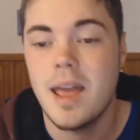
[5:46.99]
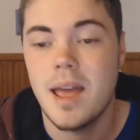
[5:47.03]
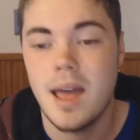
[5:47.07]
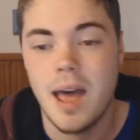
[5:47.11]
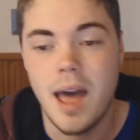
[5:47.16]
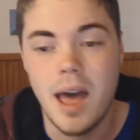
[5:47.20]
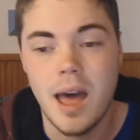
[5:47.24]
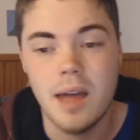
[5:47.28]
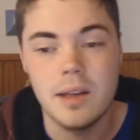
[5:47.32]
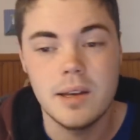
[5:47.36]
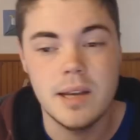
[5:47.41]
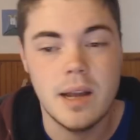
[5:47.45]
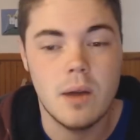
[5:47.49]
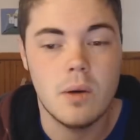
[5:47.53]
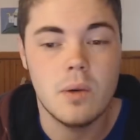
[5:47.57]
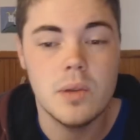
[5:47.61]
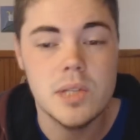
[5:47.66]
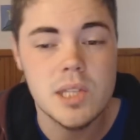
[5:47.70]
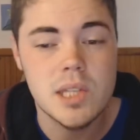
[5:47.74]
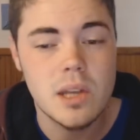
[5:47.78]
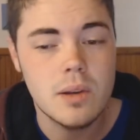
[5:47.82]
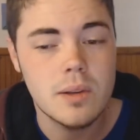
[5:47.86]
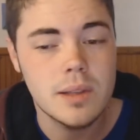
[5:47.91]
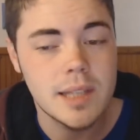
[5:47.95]
Now
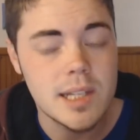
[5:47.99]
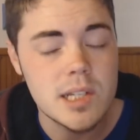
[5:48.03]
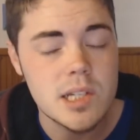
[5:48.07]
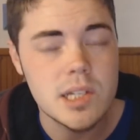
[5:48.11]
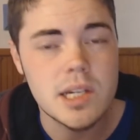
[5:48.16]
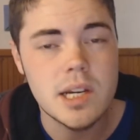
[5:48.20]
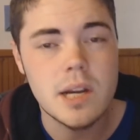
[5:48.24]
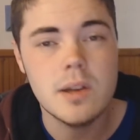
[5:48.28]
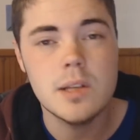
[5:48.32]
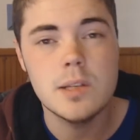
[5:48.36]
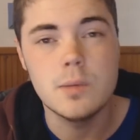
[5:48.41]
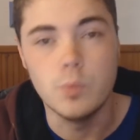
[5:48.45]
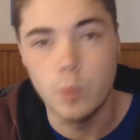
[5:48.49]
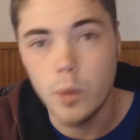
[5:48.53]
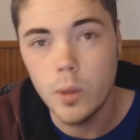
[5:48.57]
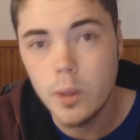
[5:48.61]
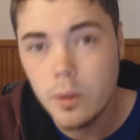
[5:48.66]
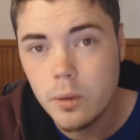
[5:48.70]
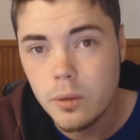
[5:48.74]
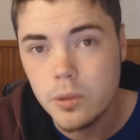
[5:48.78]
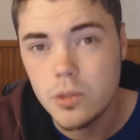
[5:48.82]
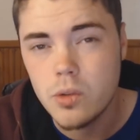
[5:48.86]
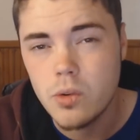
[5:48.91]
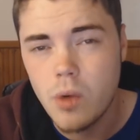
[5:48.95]
also, legendaries
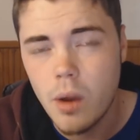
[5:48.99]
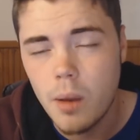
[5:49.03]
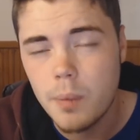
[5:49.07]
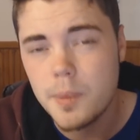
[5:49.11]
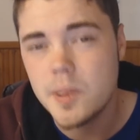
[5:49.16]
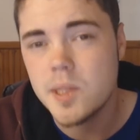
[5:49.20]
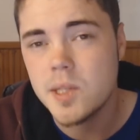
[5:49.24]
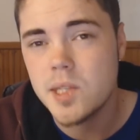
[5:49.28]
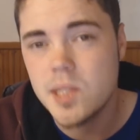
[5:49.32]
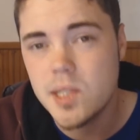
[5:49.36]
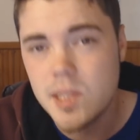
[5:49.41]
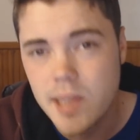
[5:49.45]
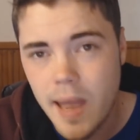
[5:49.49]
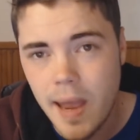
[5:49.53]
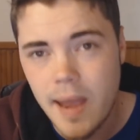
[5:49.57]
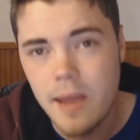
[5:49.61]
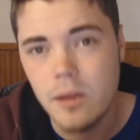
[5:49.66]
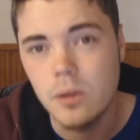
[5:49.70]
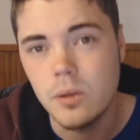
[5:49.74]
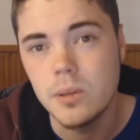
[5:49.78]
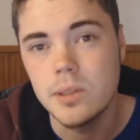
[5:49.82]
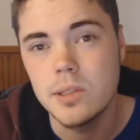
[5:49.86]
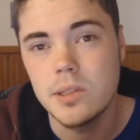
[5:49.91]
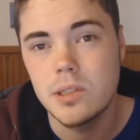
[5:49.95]
will drop
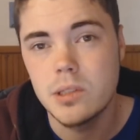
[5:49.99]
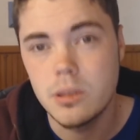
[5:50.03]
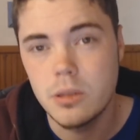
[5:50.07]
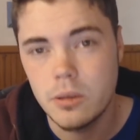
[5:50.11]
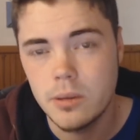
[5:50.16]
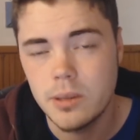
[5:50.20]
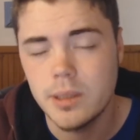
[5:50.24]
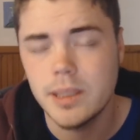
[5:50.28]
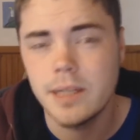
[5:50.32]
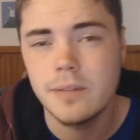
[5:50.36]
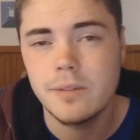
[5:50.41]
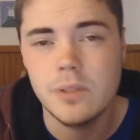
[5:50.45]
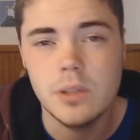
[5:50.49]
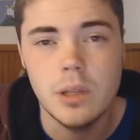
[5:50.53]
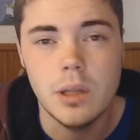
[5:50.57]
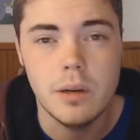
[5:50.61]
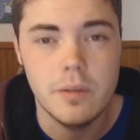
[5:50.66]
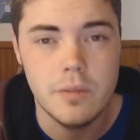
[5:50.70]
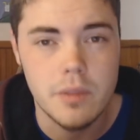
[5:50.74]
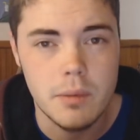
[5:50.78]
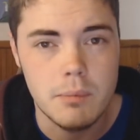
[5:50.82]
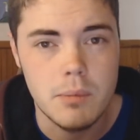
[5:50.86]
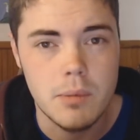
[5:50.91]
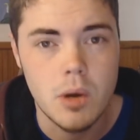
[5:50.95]
scaled to the level
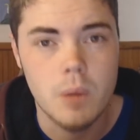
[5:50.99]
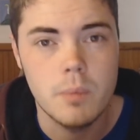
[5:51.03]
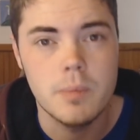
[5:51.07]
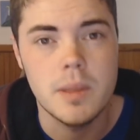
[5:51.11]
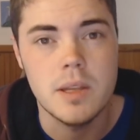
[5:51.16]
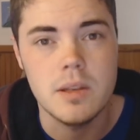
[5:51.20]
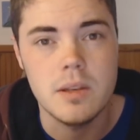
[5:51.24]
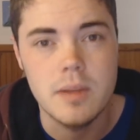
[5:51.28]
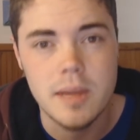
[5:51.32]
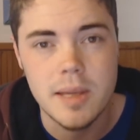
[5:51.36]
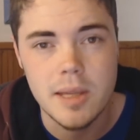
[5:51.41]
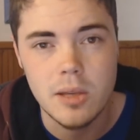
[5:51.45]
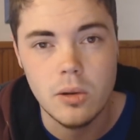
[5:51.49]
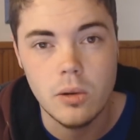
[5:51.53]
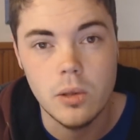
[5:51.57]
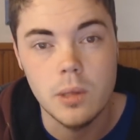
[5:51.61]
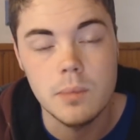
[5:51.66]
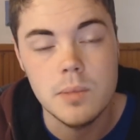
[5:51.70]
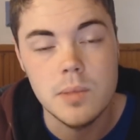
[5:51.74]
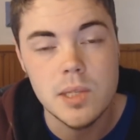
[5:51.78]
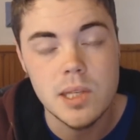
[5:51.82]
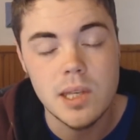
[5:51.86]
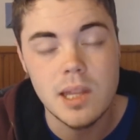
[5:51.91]
of the mob that you kill them.